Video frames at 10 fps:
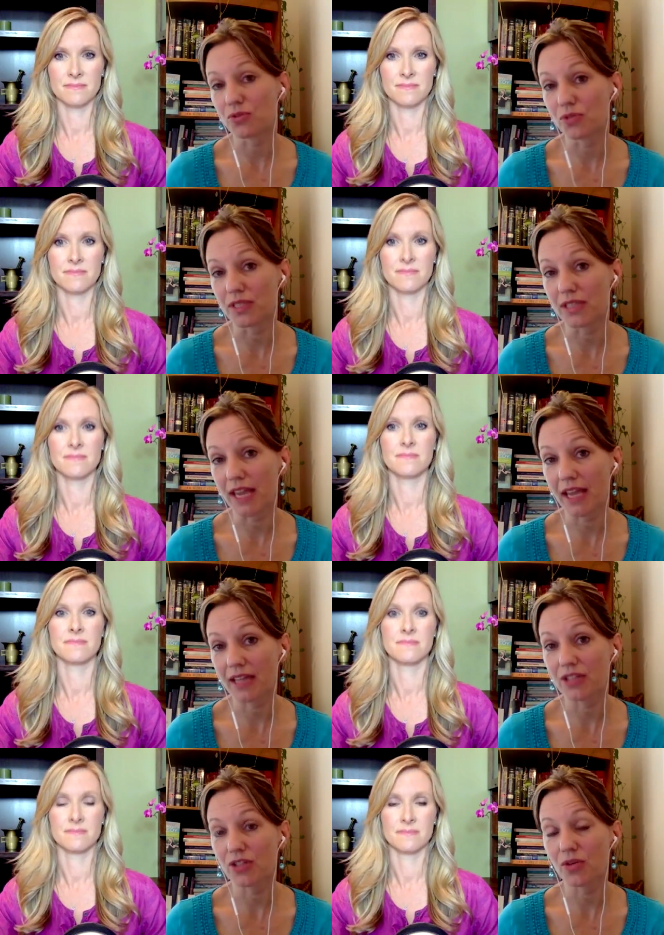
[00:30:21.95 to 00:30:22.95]
Speaker 1: through the day
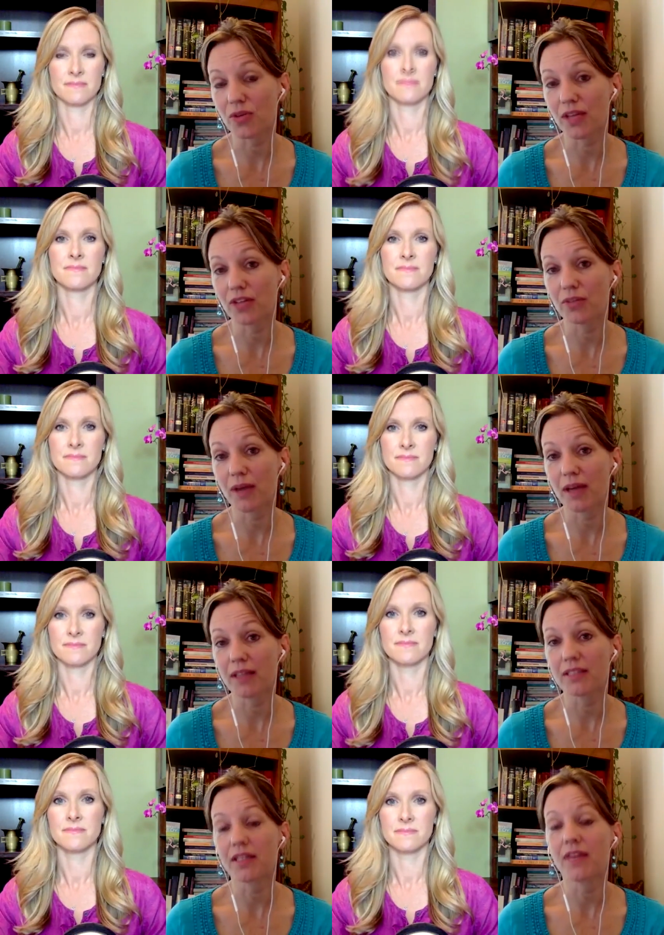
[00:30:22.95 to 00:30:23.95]
so that your
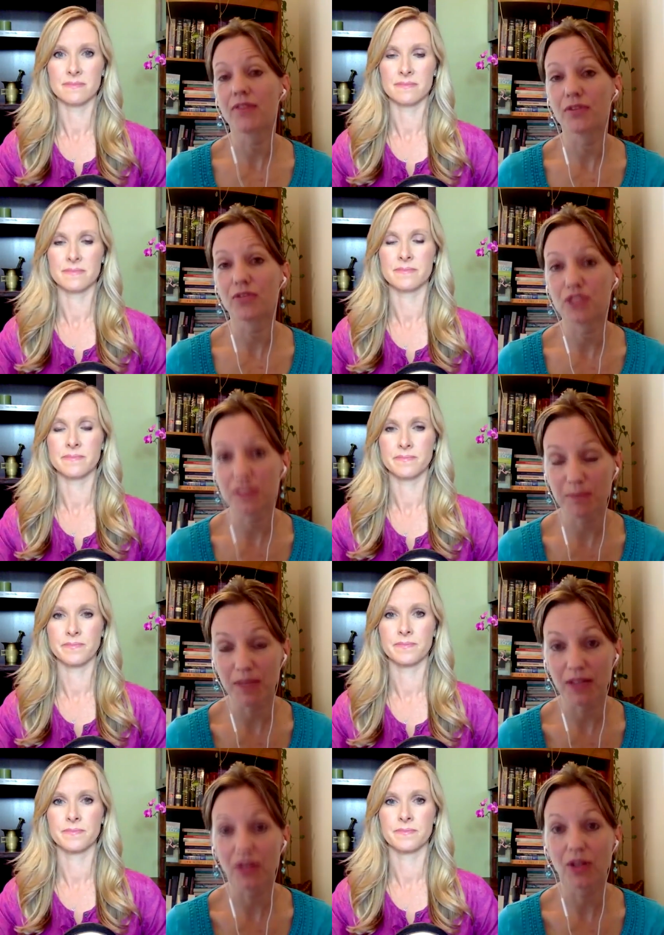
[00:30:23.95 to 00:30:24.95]
body's never
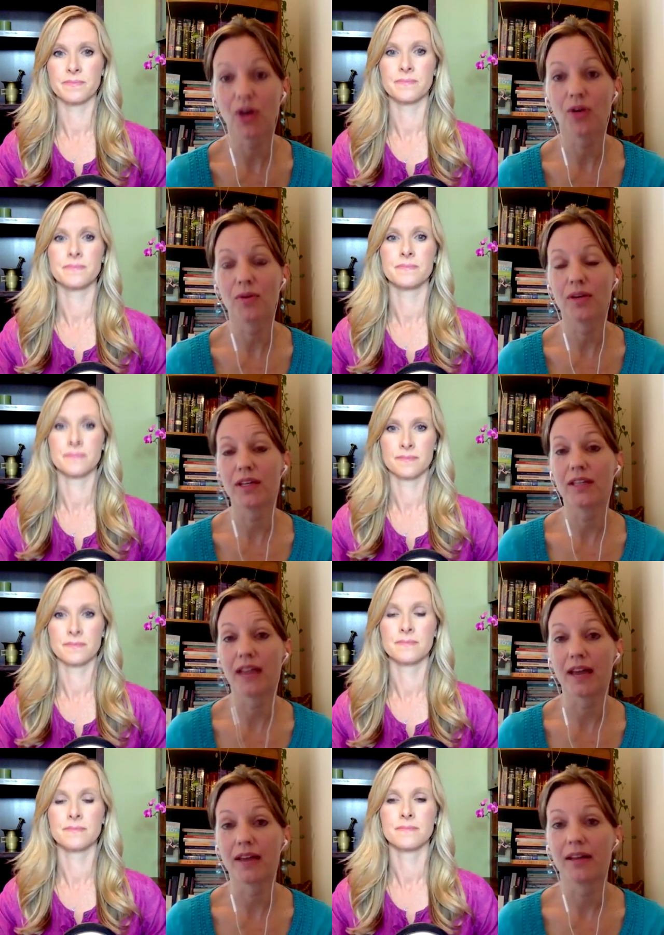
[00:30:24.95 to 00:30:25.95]
dipping low in
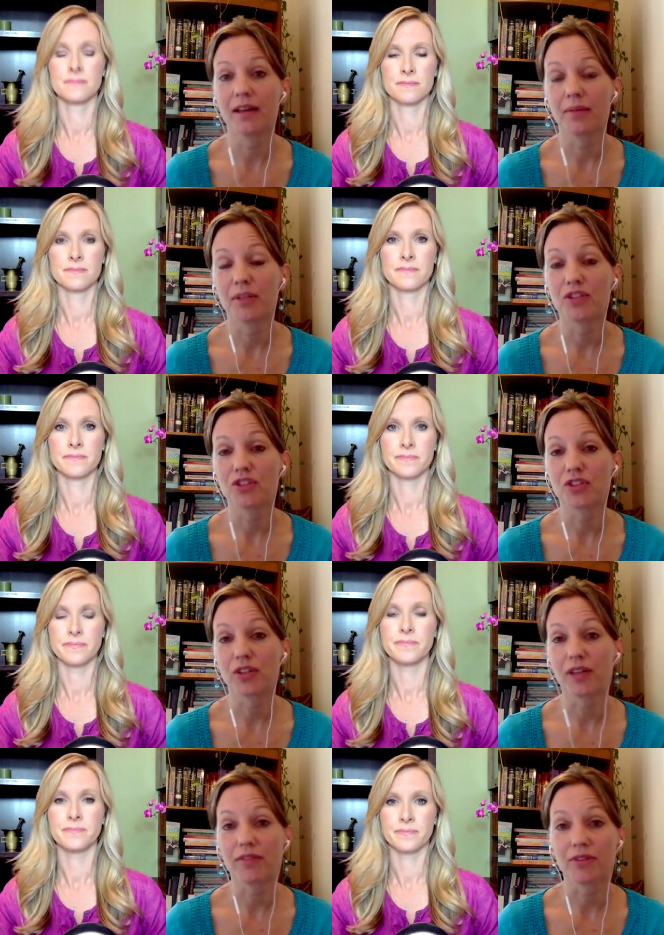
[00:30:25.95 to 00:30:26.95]
that blood sugar
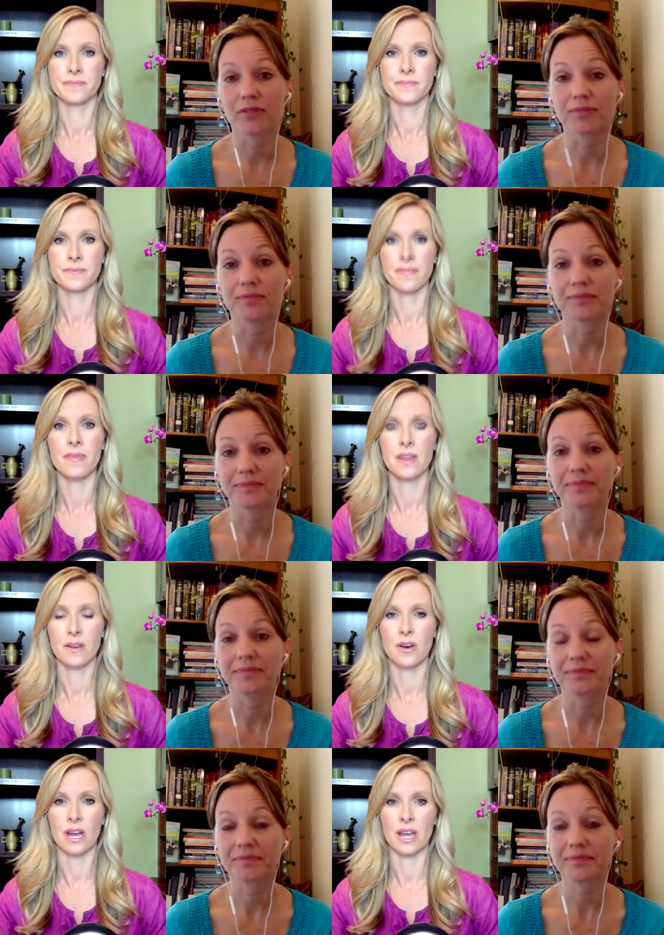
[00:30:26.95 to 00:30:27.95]
level
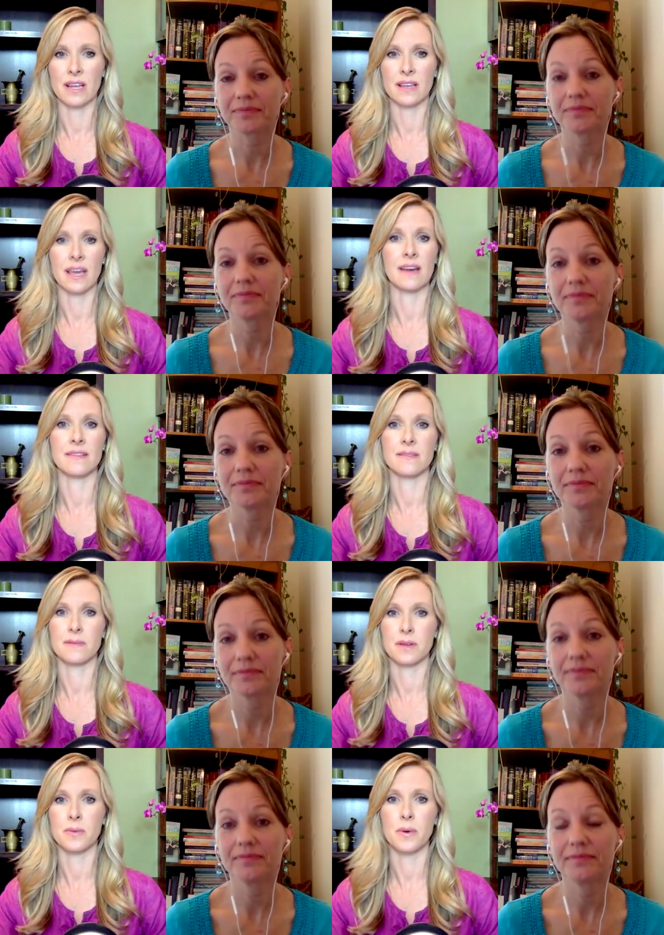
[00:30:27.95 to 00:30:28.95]
Speaker 2: great yeah
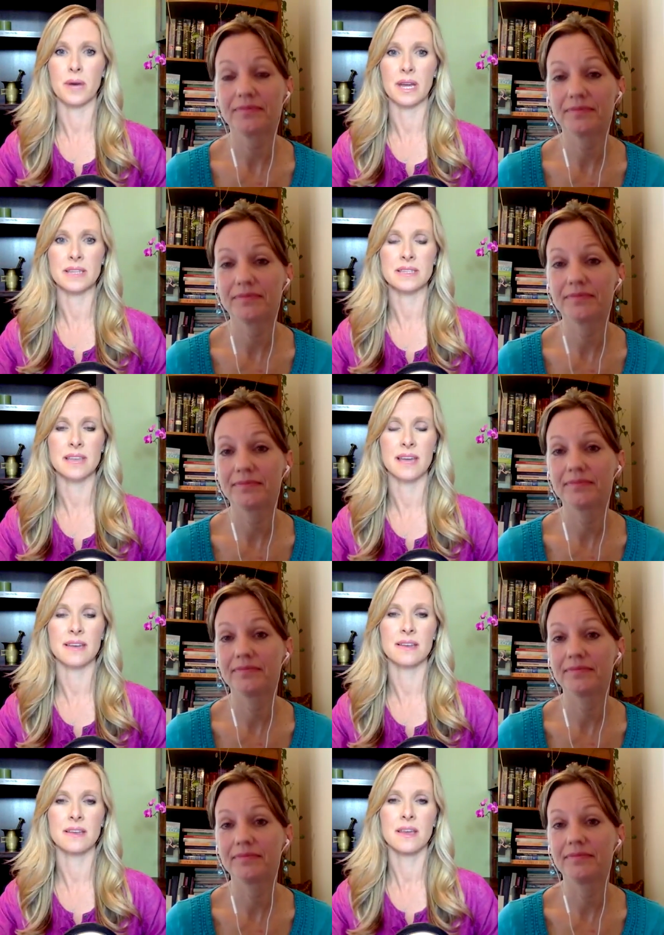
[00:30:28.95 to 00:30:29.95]
good points
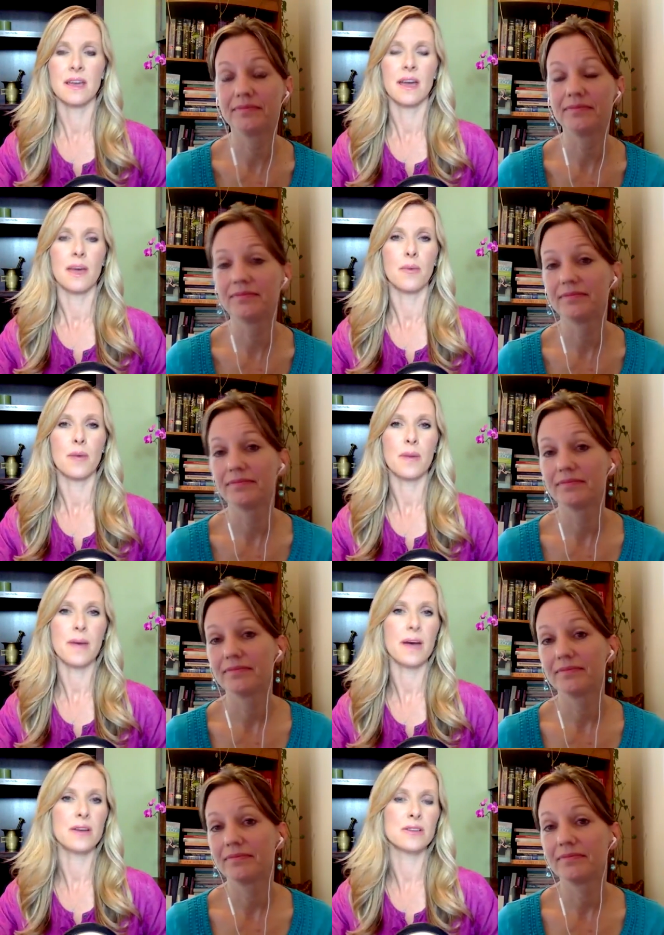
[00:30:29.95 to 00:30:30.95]
and and what about